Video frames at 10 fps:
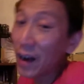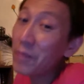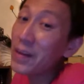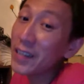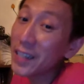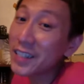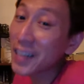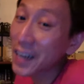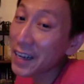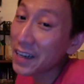I mean, this is
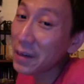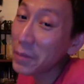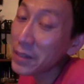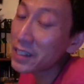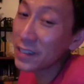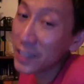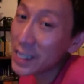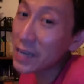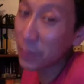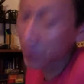getting a little bit
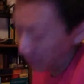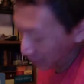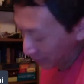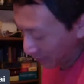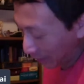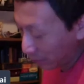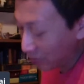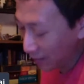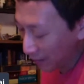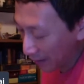deeper, which
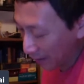I like.